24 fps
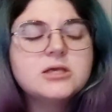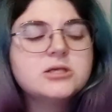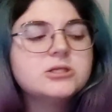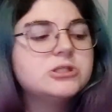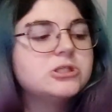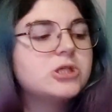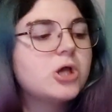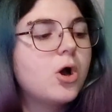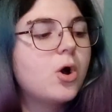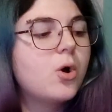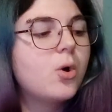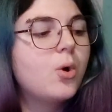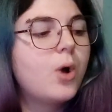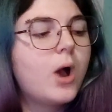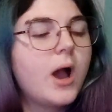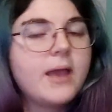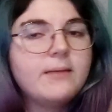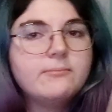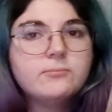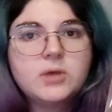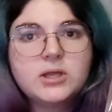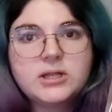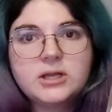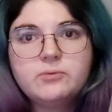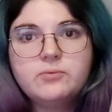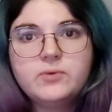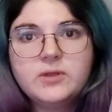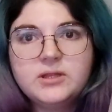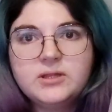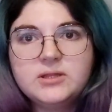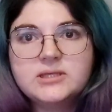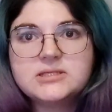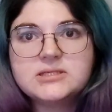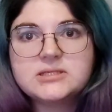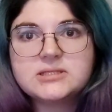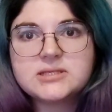So I'm going to
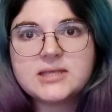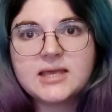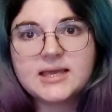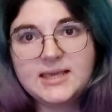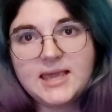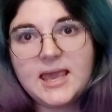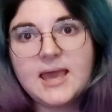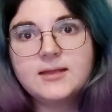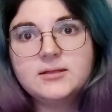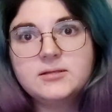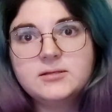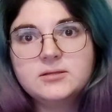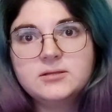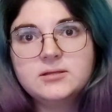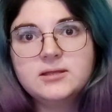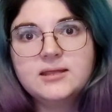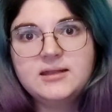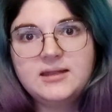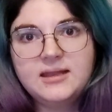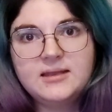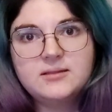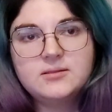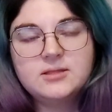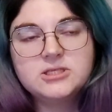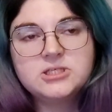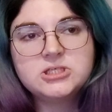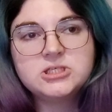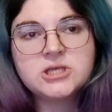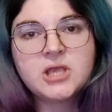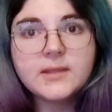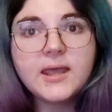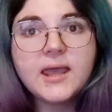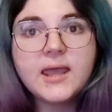read this again in English.